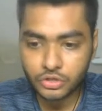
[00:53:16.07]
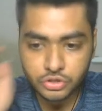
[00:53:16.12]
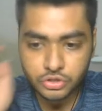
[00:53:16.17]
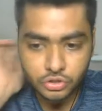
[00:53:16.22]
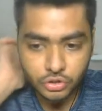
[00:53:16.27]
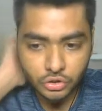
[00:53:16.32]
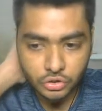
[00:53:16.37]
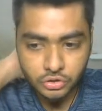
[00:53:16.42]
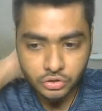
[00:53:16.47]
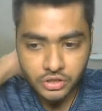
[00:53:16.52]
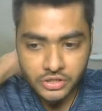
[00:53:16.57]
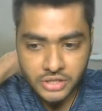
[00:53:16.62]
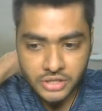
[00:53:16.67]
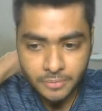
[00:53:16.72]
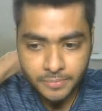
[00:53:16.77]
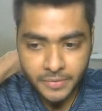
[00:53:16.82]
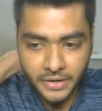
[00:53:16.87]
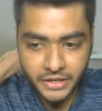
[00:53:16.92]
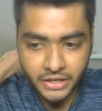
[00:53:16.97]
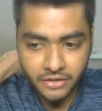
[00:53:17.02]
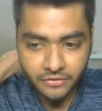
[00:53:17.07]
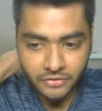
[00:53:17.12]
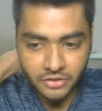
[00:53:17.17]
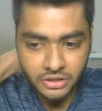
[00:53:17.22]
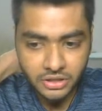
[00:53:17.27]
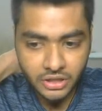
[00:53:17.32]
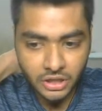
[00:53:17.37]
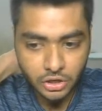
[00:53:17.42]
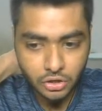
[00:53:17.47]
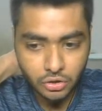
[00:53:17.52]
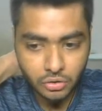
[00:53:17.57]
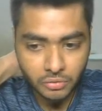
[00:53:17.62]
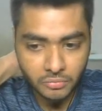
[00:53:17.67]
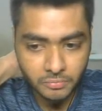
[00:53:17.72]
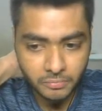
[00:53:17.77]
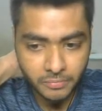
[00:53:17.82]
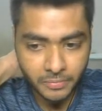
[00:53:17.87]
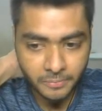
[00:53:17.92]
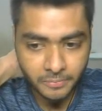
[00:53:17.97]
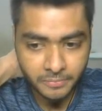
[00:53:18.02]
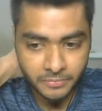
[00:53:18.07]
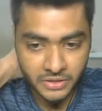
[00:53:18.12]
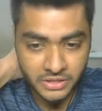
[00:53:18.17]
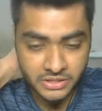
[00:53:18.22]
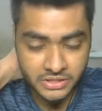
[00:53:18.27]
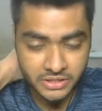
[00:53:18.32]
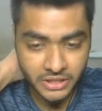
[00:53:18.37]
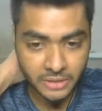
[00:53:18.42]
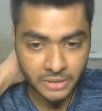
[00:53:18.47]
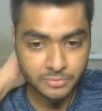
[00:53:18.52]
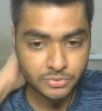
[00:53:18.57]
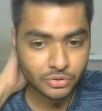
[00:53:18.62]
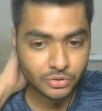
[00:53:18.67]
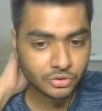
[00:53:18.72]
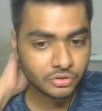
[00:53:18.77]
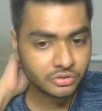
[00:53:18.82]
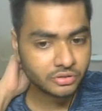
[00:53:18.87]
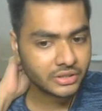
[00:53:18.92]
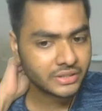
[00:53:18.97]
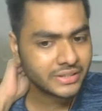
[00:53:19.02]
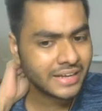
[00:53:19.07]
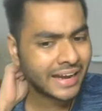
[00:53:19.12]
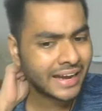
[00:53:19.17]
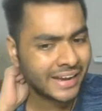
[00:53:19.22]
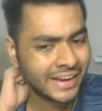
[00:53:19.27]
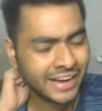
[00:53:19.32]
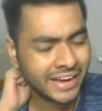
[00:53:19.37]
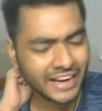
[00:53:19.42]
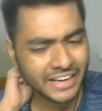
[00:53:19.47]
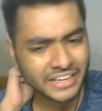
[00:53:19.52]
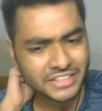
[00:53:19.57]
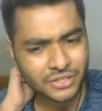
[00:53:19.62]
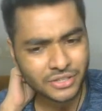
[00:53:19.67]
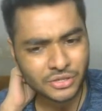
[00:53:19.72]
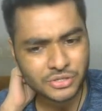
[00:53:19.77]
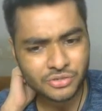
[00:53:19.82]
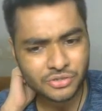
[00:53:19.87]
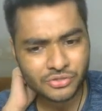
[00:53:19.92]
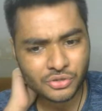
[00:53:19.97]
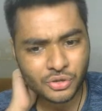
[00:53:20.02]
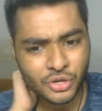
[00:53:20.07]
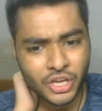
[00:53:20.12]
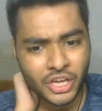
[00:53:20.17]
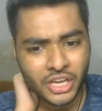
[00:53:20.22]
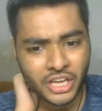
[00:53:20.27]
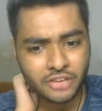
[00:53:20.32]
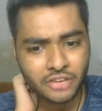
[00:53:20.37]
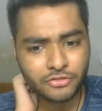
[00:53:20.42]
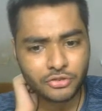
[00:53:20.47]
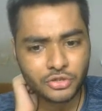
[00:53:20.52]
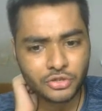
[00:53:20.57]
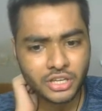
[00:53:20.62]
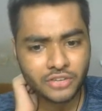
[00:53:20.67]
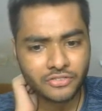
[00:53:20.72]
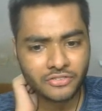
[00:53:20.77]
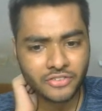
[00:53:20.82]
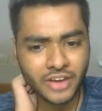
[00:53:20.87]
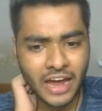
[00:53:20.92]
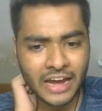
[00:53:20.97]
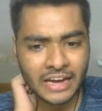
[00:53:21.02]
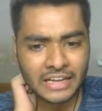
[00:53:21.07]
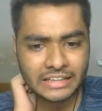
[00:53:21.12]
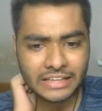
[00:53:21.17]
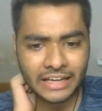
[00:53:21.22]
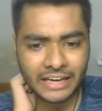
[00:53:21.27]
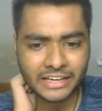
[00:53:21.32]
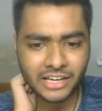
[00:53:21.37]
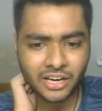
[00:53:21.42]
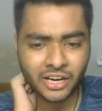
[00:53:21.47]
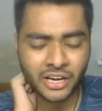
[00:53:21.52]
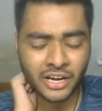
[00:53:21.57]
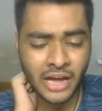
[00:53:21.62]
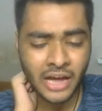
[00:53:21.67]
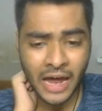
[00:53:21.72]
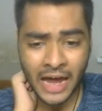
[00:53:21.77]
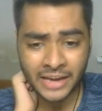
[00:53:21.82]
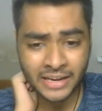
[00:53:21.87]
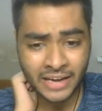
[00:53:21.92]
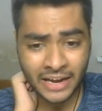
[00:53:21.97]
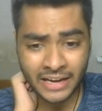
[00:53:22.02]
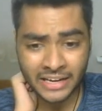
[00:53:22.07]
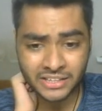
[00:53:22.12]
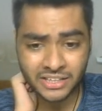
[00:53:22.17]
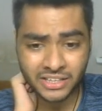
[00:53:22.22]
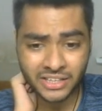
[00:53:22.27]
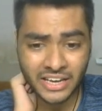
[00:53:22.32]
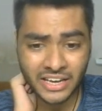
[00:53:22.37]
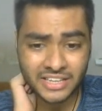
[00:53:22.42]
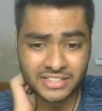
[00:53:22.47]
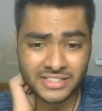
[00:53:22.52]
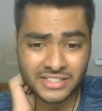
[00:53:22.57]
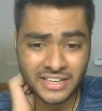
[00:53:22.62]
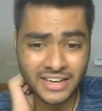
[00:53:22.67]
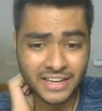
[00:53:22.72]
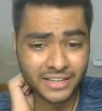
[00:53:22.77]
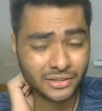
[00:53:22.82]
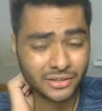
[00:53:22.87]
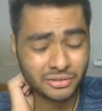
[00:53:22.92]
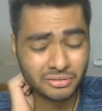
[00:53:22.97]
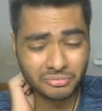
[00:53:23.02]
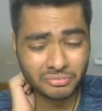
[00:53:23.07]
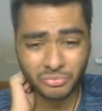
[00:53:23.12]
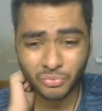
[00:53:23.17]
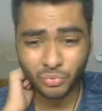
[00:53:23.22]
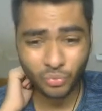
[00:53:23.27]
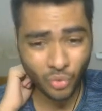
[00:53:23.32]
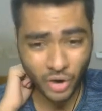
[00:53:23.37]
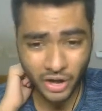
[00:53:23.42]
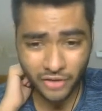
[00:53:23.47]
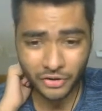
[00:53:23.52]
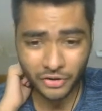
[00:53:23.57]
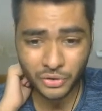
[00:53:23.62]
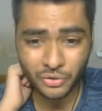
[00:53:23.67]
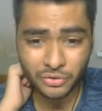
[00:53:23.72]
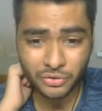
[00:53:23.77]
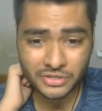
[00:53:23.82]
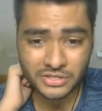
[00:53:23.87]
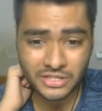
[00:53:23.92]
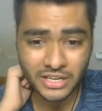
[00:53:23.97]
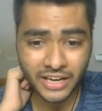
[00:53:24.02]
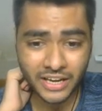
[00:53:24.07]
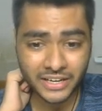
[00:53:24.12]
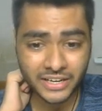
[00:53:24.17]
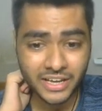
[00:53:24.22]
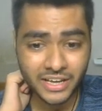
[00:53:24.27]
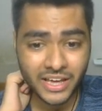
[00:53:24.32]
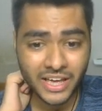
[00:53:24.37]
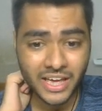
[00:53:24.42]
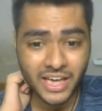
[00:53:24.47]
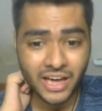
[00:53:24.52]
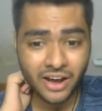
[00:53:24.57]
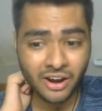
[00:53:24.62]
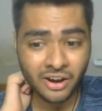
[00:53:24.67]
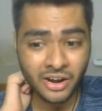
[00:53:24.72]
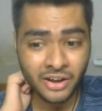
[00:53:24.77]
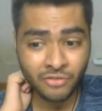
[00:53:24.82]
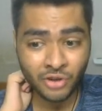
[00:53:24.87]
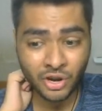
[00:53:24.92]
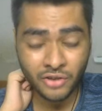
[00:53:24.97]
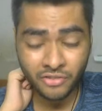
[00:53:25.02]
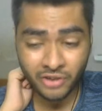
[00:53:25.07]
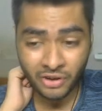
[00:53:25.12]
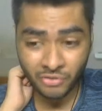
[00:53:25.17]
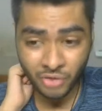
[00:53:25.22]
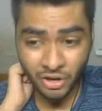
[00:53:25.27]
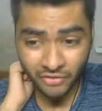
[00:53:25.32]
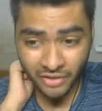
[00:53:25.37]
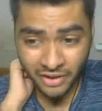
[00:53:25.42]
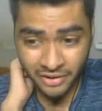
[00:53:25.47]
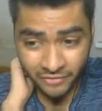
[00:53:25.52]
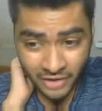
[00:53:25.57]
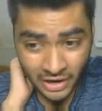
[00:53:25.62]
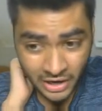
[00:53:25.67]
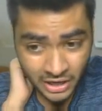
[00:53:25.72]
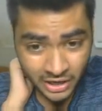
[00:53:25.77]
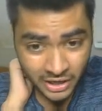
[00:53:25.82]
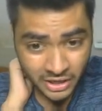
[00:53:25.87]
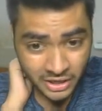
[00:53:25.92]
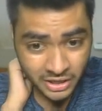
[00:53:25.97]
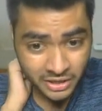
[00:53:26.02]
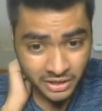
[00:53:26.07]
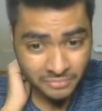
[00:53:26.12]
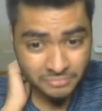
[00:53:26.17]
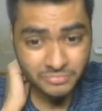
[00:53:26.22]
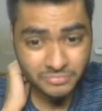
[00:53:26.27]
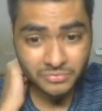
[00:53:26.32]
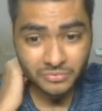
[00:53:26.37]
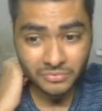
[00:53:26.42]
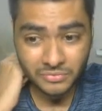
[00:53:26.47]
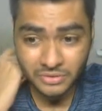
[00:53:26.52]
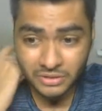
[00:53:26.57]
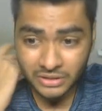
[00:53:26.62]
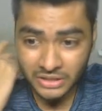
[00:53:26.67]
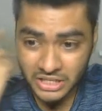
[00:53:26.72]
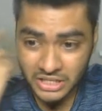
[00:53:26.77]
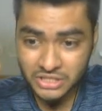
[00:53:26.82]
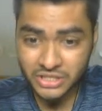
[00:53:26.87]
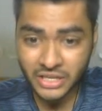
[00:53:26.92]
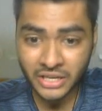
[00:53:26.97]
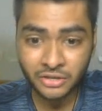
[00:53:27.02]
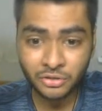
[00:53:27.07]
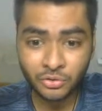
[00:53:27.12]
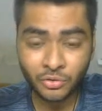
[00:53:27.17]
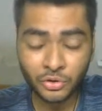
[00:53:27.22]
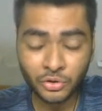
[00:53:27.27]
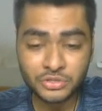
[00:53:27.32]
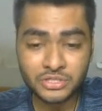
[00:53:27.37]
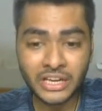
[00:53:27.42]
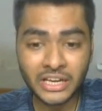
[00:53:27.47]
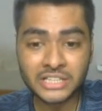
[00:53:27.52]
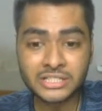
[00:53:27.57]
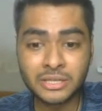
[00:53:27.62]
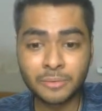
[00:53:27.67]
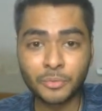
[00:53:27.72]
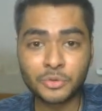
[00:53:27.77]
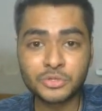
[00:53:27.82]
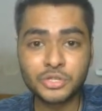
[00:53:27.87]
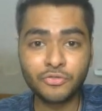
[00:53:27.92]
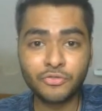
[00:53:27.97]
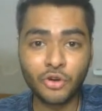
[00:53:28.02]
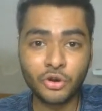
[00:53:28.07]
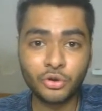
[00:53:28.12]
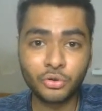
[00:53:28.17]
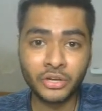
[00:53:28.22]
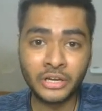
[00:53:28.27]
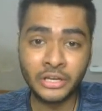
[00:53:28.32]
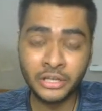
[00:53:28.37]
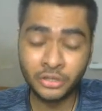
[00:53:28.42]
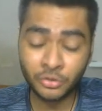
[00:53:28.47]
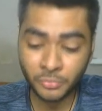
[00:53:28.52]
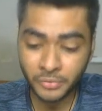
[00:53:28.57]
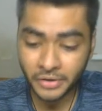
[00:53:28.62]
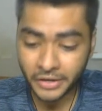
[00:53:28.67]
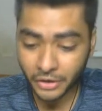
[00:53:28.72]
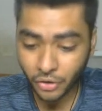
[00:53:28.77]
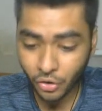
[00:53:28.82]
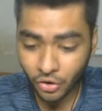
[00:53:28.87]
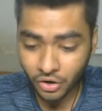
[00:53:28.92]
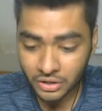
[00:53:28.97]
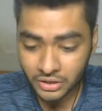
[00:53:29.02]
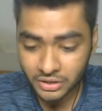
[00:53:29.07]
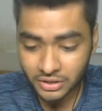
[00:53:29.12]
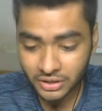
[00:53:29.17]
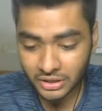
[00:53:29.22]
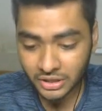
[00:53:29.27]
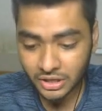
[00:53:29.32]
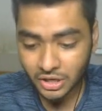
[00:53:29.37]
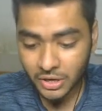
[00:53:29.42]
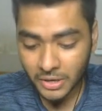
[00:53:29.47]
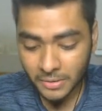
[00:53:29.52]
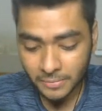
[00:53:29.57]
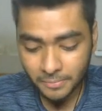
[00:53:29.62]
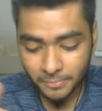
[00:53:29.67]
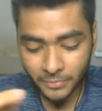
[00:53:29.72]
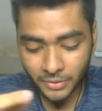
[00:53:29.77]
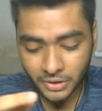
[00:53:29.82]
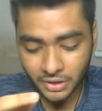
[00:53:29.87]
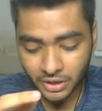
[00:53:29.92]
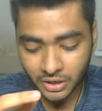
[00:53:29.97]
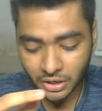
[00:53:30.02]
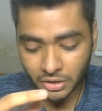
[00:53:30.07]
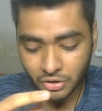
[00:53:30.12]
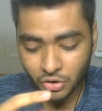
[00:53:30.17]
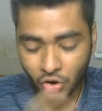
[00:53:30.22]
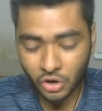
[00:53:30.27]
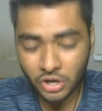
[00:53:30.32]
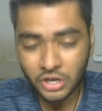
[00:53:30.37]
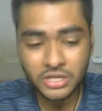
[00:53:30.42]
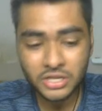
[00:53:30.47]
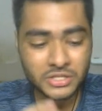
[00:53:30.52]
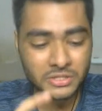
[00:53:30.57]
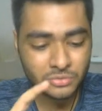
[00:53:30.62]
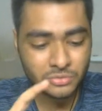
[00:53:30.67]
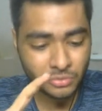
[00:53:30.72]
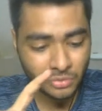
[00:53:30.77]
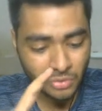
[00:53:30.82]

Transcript: so it's updated with this name. So like this also. So if you give any data and anything, like select whatever you want to select, whatever things that you want to select. Suppose if you want to enumerate all the columns,